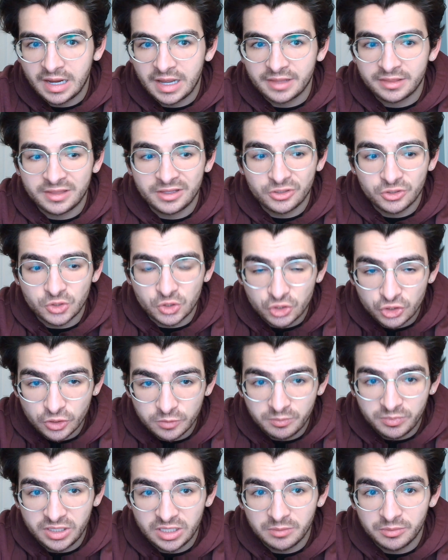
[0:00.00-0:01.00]
I think you
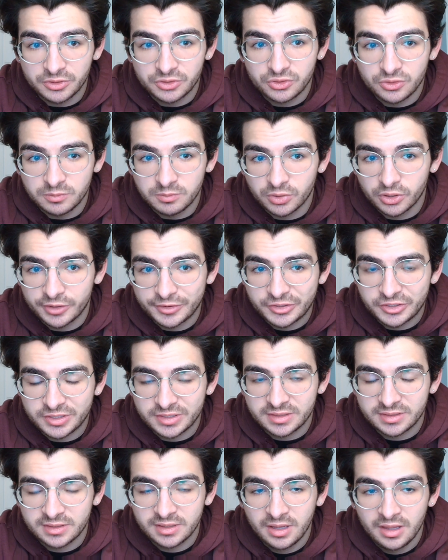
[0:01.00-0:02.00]
should be able to
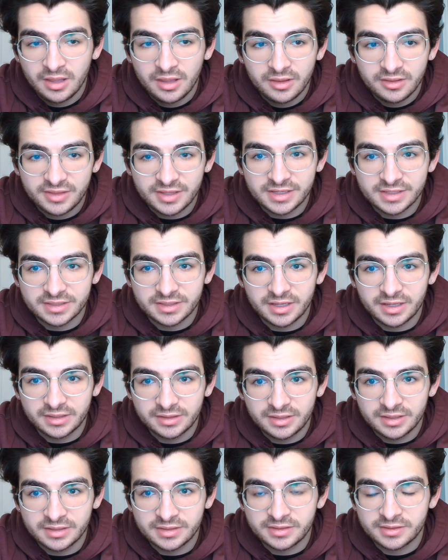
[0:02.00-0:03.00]
purchase things like
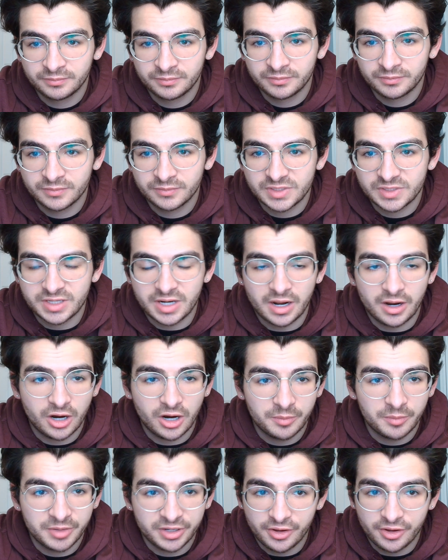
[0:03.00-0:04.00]
this. It's not
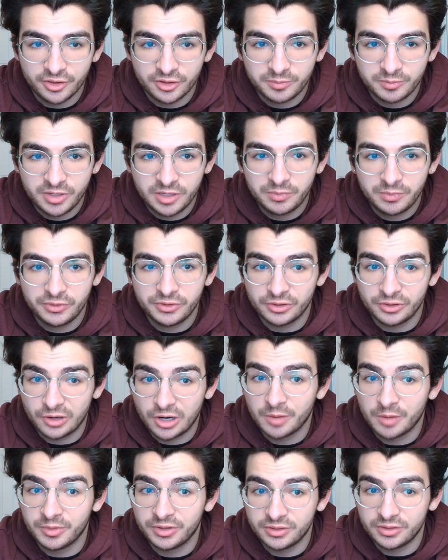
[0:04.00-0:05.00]
harming other people. You
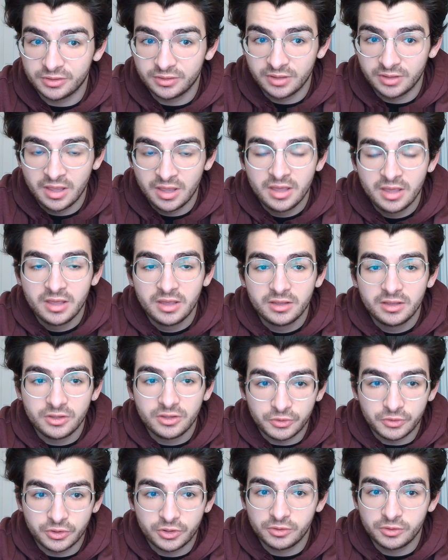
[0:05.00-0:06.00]

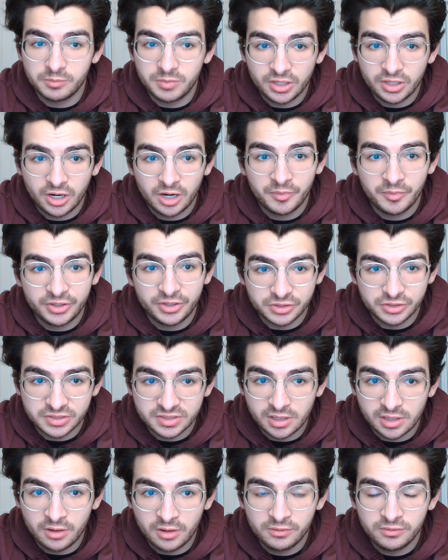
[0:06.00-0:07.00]
could be harming
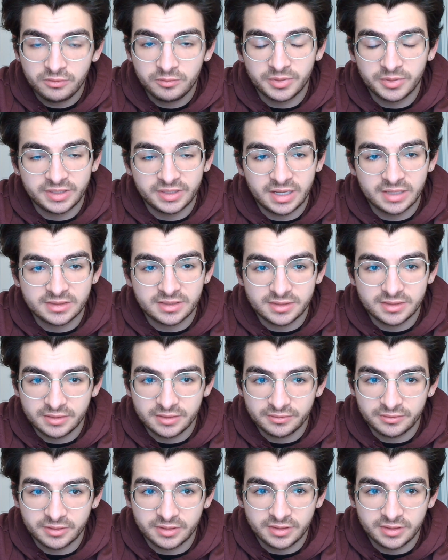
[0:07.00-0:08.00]
yourself, but that's a
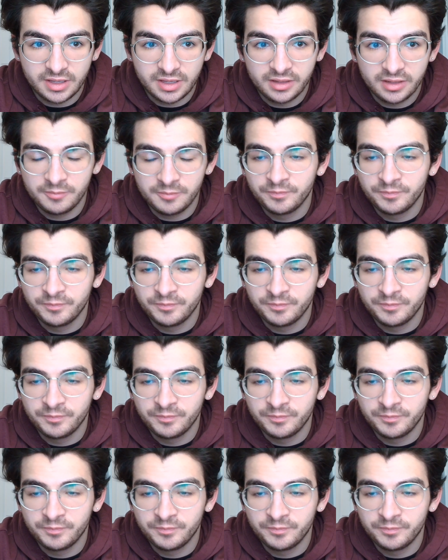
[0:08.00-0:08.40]
different thing.